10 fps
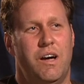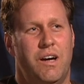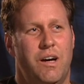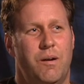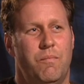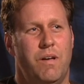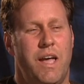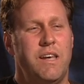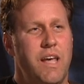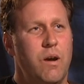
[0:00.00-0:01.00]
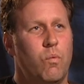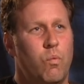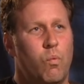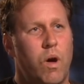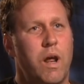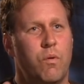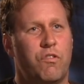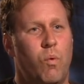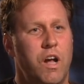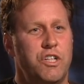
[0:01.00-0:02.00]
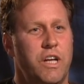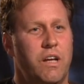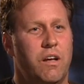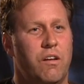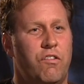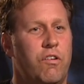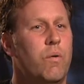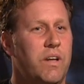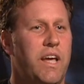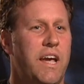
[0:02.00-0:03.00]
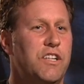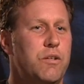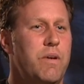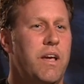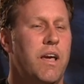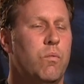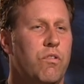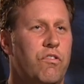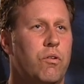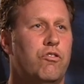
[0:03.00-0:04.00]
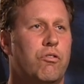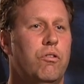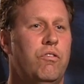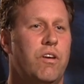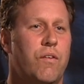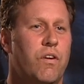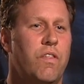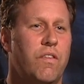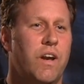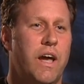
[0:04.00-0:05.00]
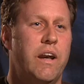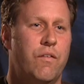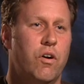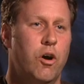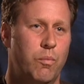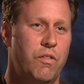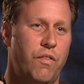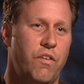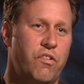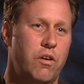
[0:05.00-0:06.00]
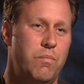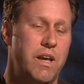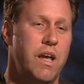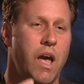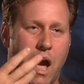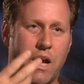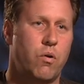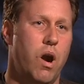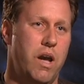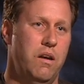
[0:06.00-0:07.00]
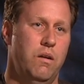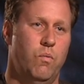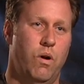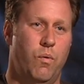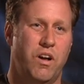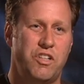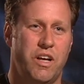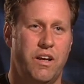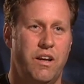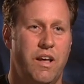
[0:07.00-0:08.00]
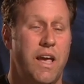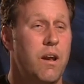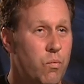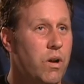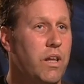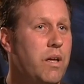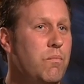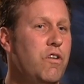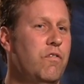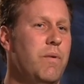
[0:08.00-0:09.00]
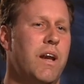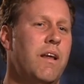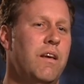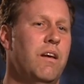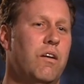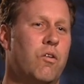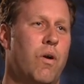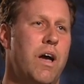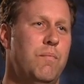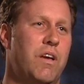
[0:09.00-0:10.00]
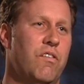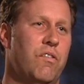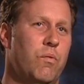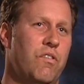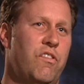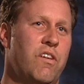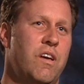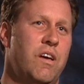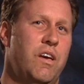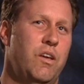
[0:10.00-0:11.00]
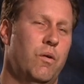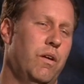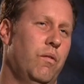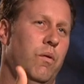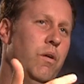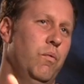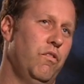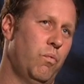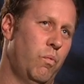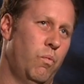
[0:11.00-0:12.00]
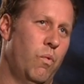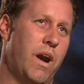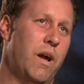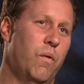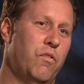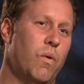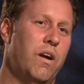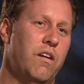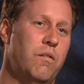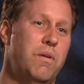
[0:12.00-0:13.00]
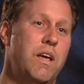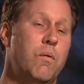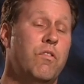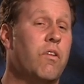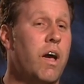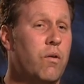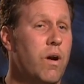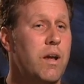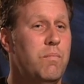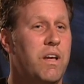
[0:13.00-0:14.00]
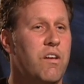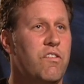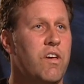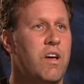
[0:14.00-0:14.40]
And yet what I was watching so engaged me and was so true to everything that I had ever hoped that this could be. I cried while watching it. It really moved me, and I didn't cry because it was, you know, it was what I always wanted it to be. It was, I cried because